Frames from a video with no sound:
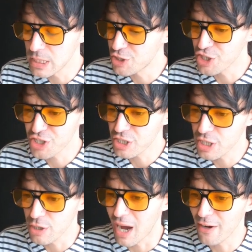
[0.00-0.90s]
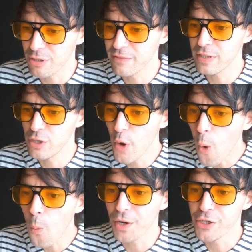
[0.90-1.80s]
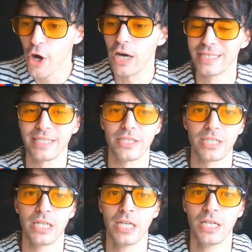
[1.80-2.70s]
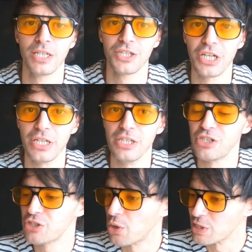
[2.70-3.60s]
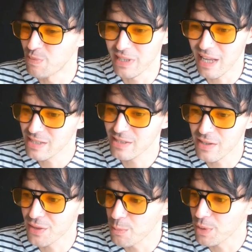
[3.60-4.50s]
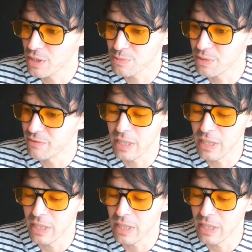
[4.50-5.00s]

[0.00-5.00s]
Just, you know, I don't even know what causes kidney stones, but that's the thing, because